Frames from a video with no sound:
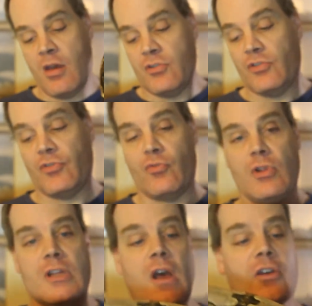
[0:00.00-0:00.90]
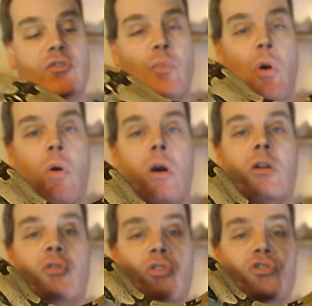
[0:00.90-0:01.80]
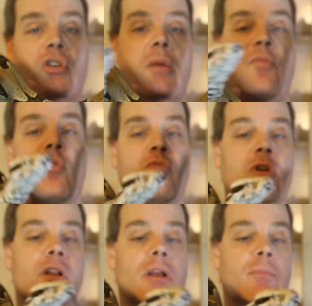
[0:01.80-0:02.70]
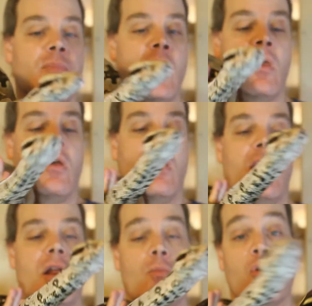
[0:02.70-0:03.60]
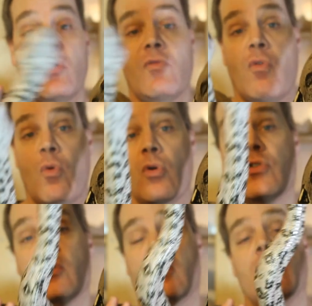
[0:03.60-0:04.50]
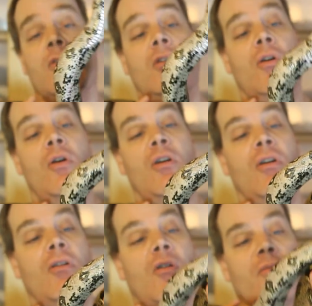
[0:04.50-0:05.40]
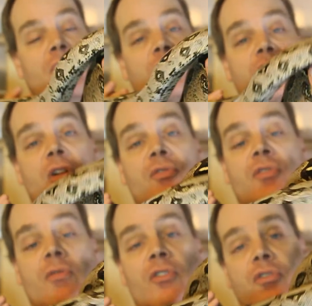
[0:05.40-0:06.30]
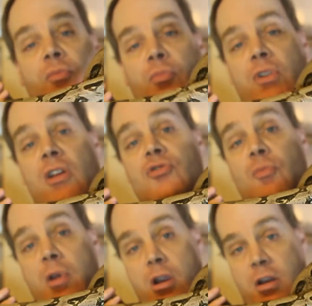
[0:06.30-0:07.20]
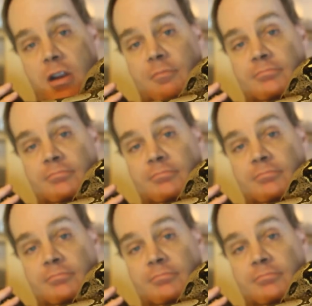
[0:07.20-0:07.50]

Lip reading: Just a really nice boa in good shape for breeding, and I'm looking forward to the results of this potential pairing.